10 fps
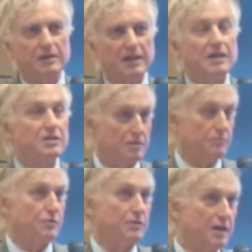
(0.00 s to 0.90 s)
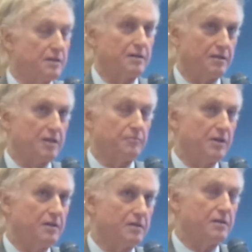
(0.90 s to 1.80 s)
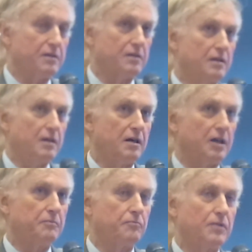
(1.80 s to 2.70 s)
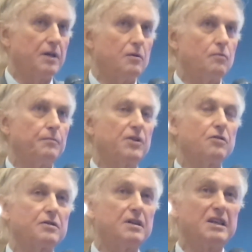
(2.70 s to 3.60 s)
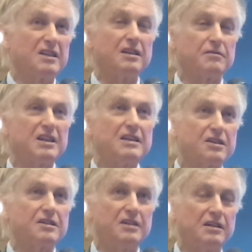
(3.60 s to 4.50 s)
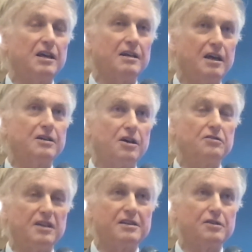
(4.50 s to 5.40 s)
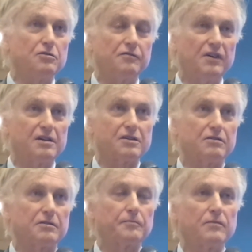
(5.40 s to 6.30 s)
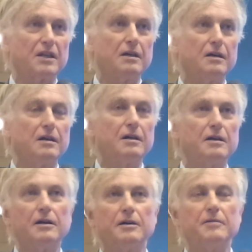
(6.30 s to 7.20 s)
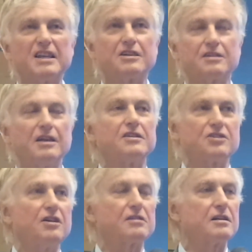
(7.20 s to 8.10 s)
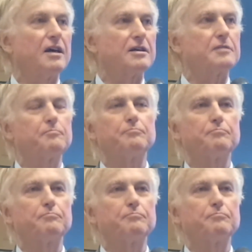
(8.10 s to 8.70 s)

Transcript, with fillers: kingdom to another in some cases, um, because since the DNA code is universal, it's it's just like